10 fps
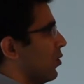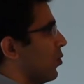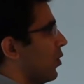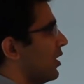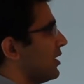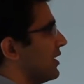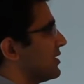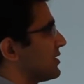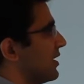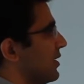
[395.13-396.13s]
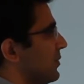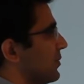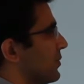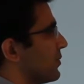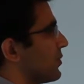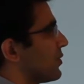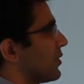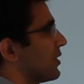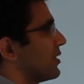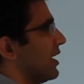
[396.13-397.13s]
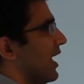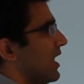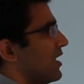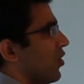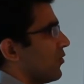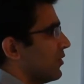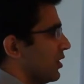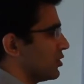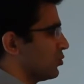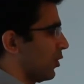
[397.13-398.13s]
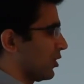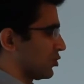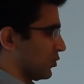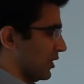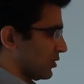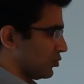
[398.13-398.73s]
What is the area of the smaller square?